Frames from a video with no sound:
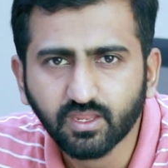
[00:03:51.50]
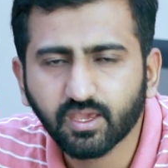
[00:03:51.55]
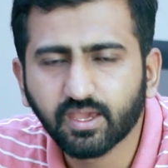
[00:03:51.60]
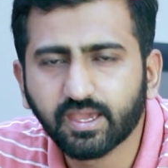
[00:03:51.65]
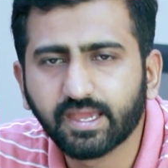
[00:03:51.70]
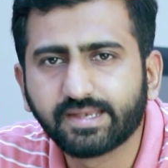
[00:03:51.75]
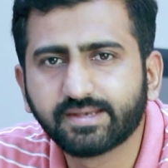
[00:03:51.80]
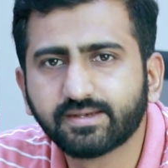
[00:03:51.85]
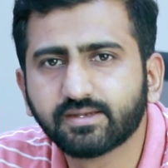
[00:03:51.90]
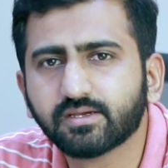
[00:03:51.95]

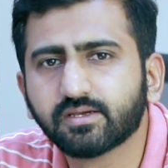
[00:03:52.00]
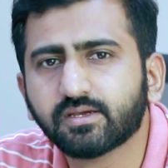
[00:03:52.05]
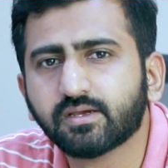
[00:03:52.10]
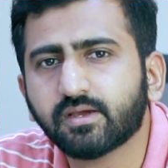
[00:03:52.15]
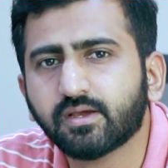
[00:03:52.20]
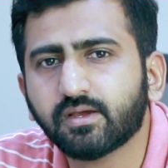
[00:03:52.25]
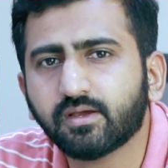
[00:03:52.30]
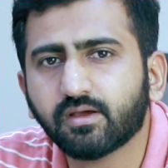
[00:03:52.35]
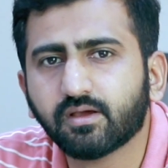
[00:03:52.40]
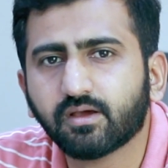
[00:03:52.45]
And
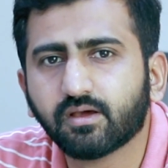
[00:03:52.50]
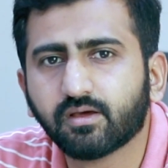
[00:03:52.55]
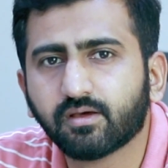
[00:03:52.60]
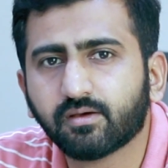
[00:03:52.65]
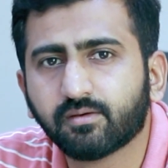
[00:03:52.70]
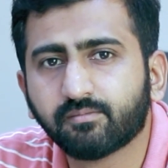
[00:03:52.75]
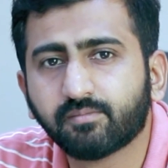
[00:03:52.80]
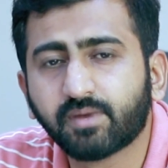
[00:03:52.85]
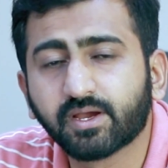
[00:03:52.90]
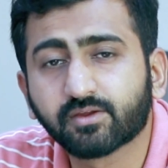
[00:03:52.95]

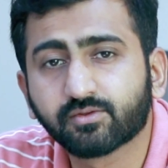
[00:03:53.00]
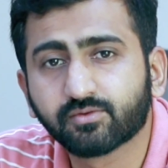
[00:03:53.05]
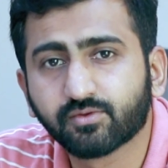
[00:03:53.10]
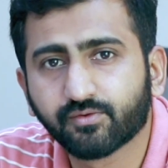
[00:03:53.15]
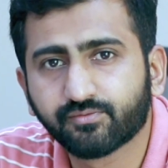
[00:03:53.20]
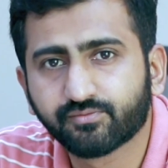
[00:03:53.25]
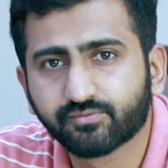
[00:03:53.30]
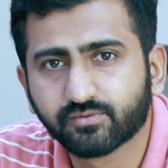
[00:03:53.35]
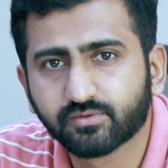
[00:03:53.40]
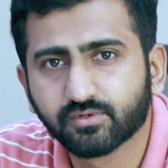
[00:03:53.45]

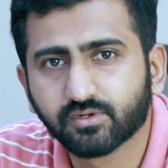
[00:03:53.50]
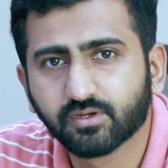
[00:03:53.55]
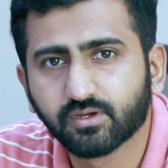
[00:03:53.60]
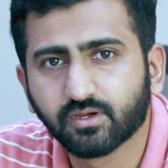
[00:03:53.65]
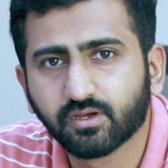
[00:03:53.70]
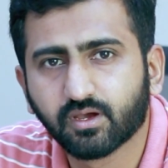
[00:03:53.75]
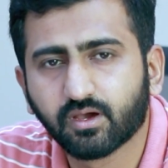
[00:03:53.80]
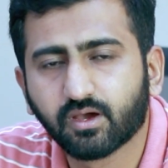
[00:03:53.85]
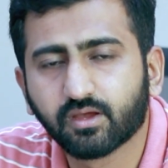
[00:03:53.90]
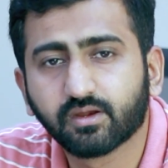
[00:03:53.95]
Microsoft
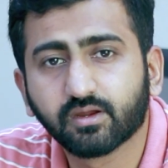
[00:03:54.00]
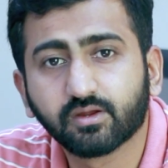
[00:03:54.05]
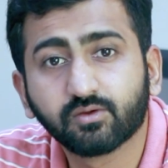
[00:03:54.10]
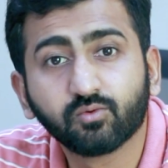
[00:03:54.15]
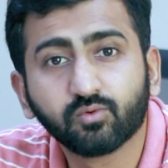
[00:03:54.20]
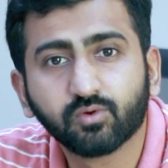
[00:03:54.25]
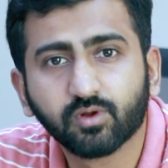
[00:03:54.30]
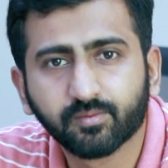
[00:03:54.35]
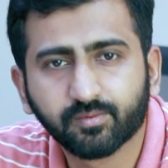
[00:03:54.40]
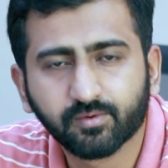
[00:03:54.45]
and
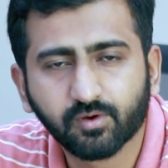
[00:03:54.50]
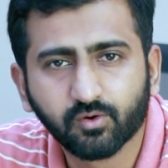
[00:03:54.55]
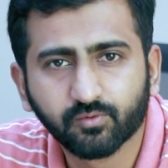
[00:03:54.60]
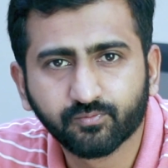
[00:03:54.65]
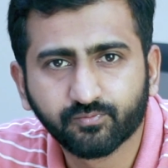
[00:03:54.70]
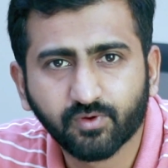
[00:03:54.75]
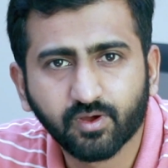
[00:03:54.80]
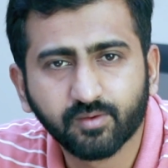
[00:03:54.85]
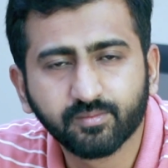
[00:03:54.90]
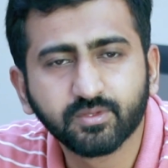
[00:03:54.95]
Google
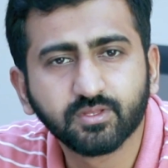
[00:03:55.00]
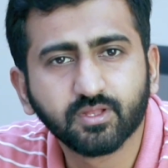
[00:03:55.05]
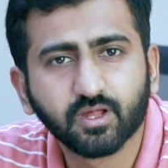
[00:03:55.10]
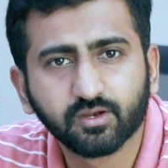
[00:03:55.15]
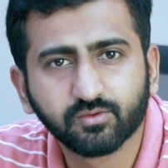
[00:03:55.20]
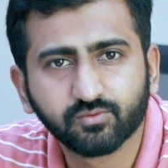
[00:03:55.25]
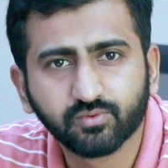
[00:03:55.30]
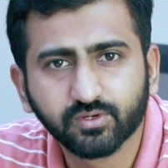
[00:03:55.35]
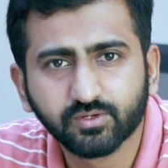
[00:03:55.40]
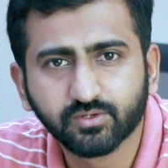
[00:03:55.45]
Platform is
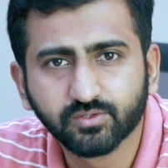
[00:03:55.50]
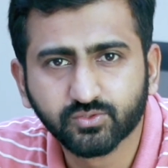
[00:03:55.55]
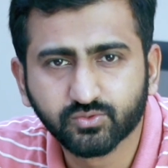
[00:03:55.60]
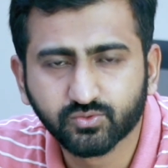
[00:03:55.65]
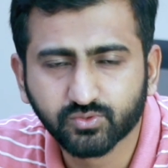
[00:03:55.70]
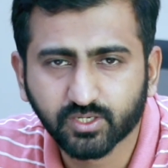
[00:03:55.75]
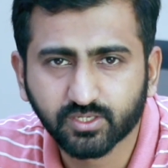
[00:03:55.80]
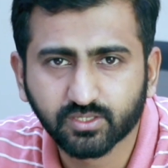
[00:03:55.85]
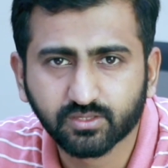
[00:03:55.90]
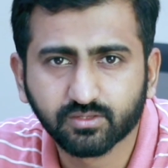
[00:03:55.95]
also a good
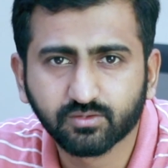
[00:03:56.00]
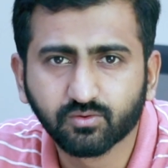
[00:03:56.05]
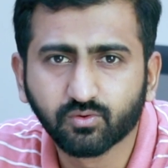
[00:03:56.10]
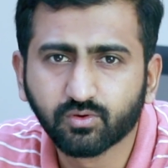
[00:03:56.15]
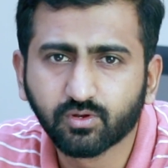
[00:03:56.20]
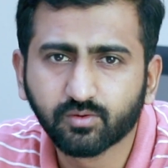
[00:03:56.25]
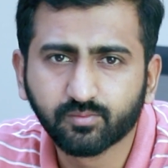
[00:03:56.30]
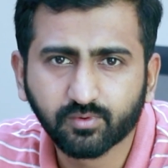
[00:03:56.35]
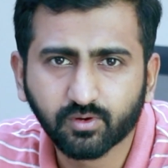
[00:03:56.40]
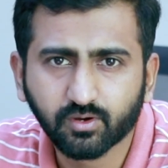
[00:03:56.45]
choice.
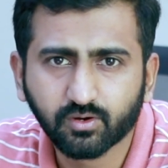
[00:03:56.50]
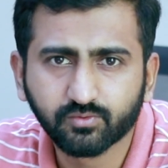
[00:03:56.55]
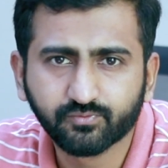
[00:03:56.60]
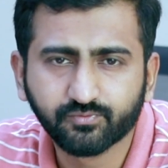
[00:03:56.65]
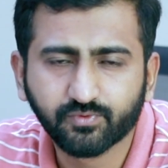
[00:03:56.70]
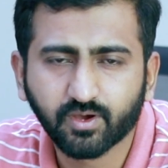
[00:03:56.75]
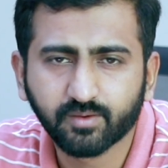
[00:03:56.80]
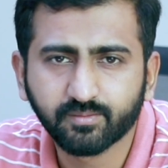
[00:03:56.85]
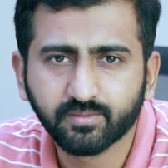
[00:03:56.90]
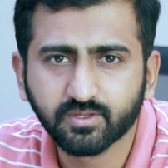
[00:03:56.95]
Google
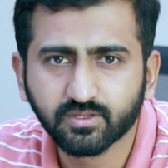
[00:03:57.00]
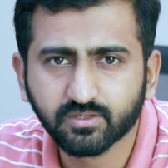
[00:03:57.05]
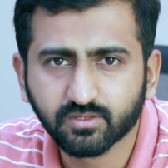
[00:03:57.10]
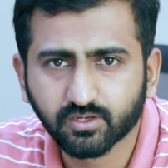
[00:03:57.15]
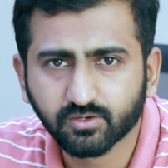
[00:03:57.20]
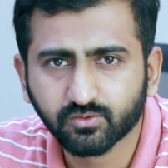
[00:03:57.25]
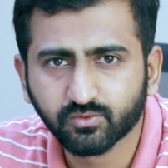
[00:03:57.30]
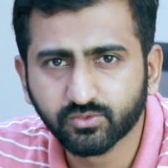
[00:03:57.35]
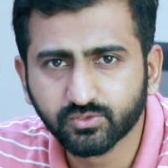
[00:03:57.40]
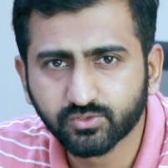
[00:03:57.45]
Platform is
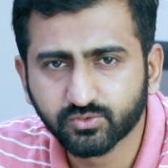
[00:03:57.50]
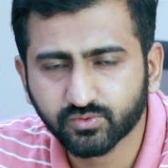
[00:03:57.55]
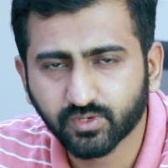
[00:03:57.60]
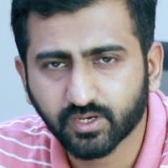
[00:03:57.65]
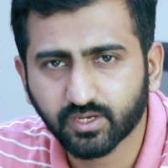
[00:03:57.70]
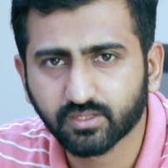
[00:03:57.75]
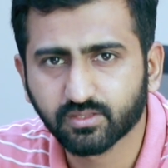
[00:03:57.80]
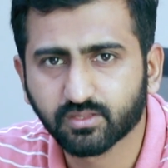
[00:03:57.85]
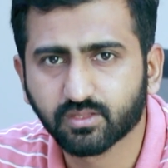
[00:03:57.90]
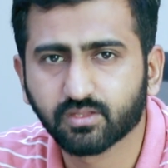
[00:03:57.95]
a good
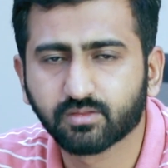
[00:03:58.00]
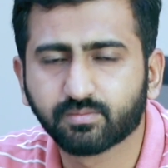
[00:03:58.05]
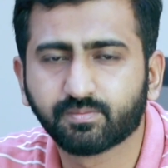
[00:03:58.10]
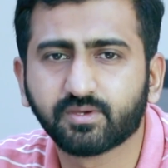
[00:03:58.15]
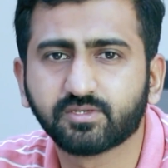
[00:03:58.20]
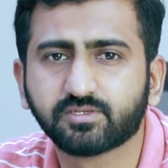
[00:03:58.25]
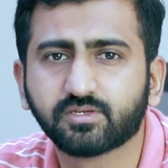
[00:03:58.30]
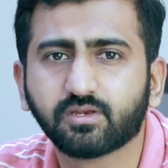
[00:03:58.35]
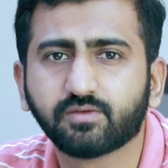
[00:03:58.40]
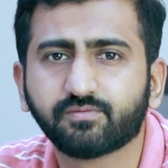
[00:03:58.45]
choice,
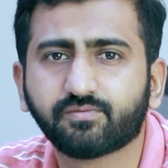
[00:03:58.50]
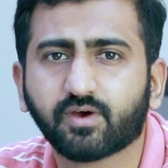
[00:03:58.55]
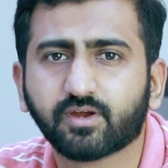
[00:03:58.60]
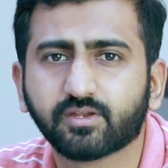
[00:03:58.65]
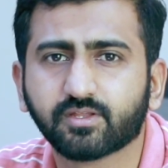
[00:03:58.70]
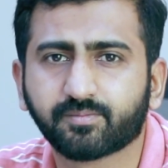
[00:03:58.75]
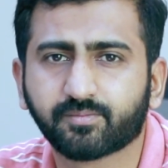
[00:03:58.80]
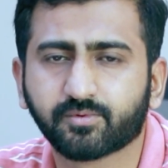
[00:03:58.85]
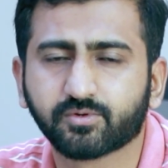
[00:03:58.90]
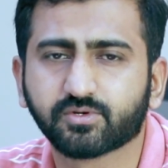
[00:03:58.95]
especially for
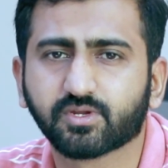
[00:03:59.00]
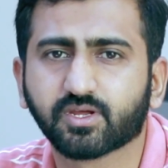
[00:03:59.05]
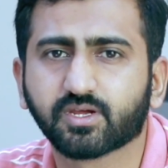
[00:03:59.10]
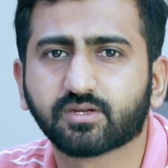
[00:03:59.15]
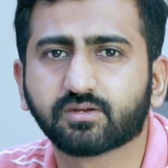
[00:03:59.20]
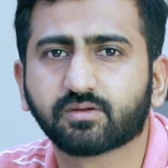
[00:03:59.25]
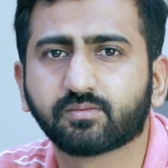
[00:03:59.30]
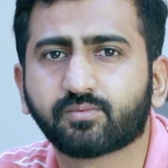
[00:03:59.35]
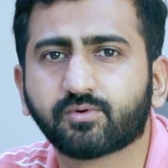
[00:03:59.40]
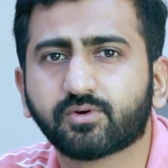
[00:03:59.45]
the
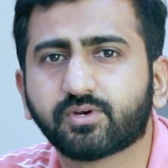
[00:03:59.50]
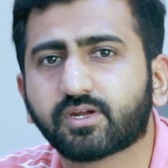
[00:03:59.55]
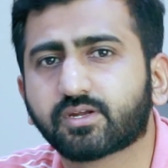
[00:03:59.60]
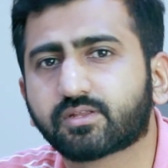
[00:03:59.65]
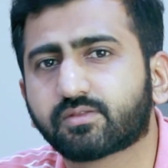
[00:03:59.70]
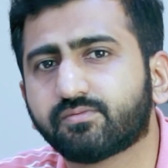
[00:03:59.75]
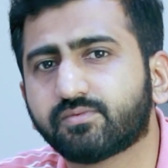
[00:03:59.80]
products